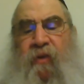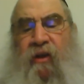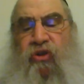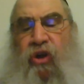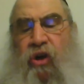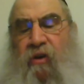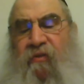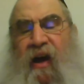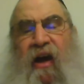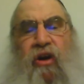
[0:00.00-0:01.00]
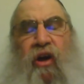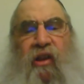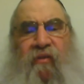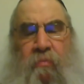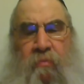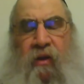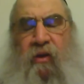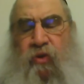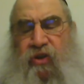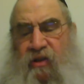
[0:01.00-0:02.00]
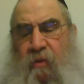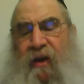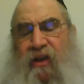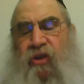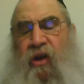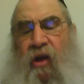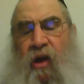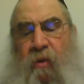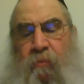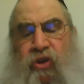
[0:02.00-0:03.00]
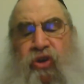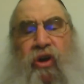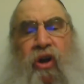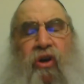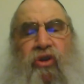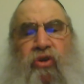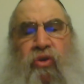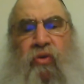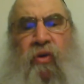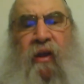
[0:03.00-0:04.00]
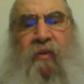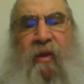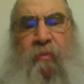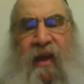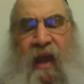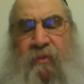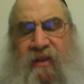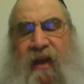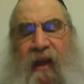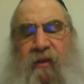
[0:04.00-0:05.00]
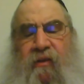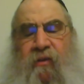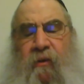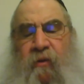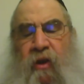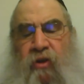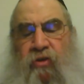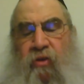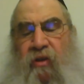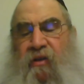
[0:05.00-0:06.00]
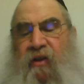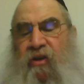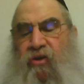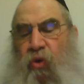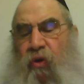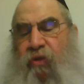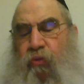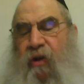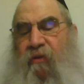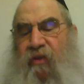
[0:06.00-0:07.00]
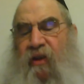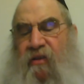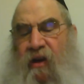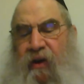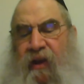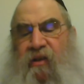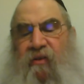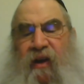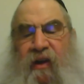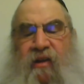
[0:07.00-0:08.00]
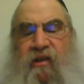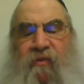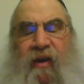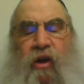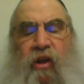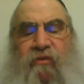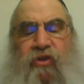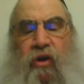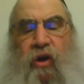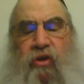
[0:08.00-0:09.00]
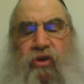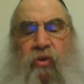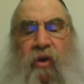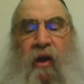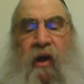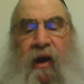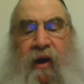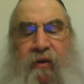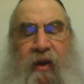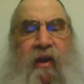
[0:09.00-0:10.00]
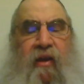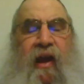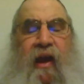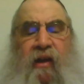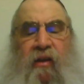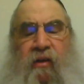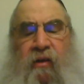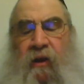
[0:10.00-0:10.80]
and v'hacholav and milk, which is a mashka, but shekarshu, they became a salt. So the din is all three of these, reitav, agrisen, v'hacholav, shekarshu, harehin keichlin,